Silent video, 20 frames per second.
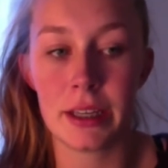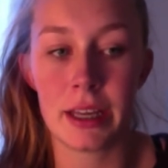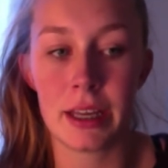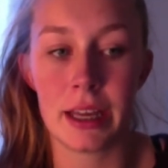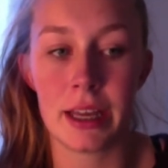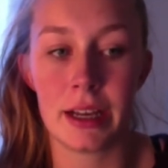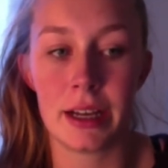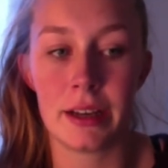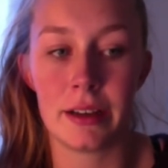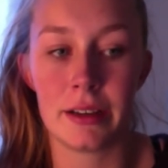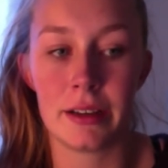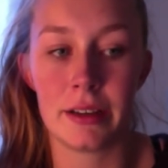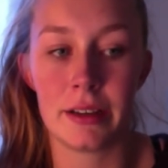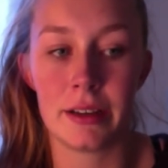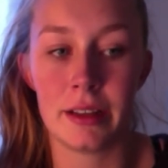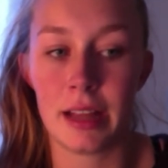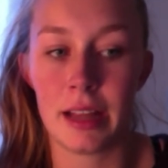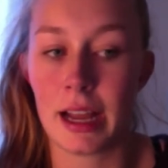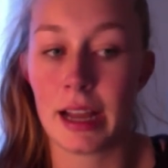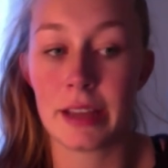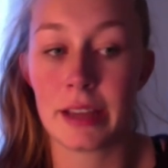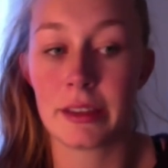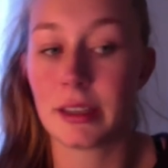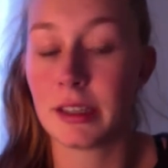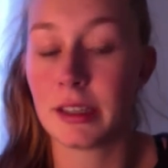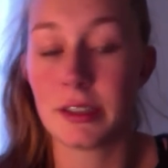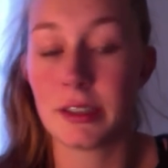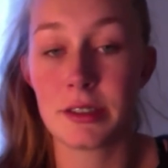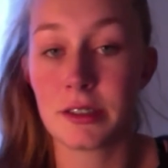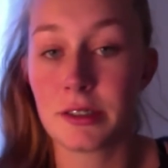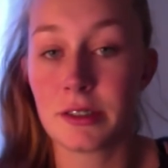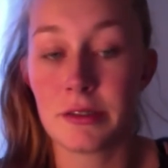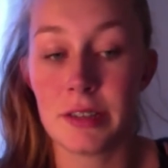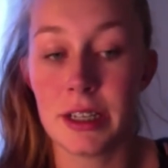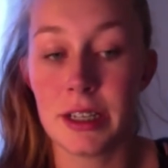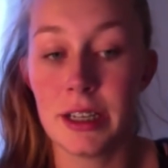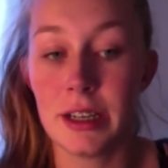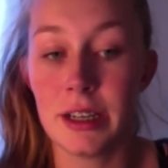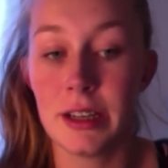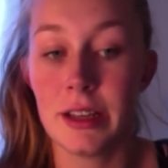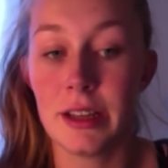and I like the history,